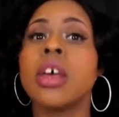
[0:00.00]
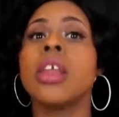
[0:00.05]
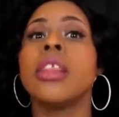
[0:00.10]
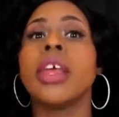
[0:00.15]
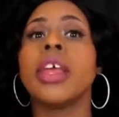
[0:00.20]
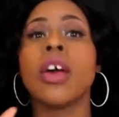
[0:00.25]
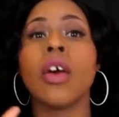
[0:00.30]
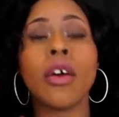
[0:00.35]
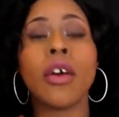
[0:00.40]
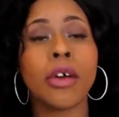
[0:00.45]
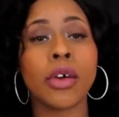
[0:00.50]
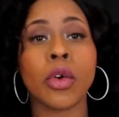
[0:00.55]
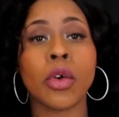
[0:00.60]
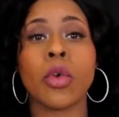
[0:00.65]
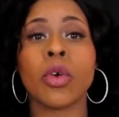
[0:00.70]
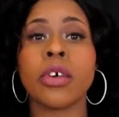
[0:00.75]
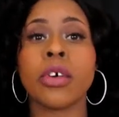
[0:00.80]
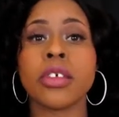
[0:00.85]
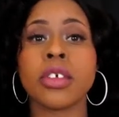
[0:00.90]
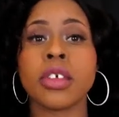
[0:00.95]
They are
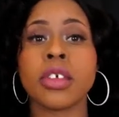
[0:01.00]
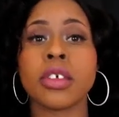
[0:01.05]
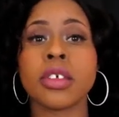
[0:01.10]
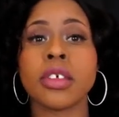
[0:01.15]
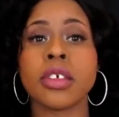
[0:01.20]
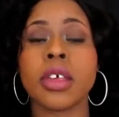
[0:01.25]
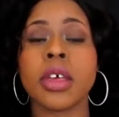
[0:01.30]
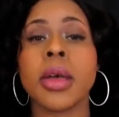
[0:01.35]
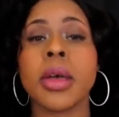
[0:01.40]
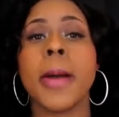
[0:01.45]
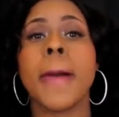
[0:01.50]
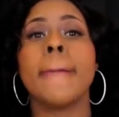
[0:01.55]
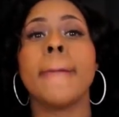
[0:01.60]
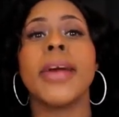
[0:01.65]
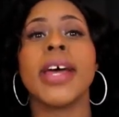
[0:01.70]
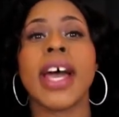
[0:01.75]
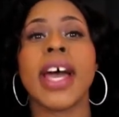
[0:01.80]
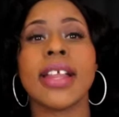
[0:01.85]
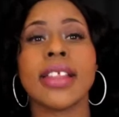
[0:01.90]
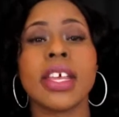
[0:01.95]
gorgeous,
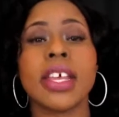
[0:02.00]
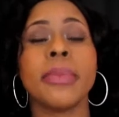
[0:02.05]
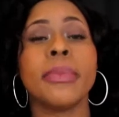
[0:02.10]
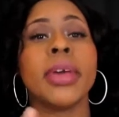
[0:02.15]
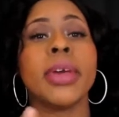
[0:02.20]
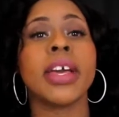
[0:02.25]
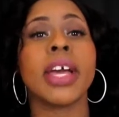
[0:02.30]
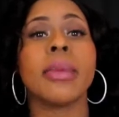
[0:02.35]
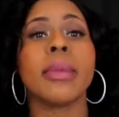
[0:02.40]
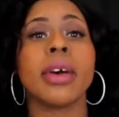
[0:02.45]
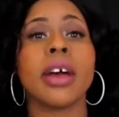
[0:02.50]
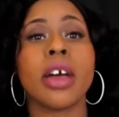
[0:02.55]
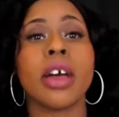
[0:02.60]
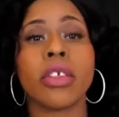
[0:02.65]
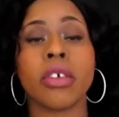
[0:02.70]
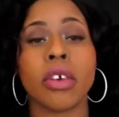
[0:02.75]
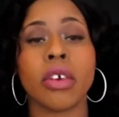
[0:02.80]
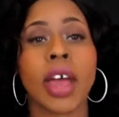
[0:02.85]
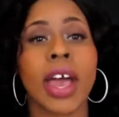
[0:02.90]
but I did pick up other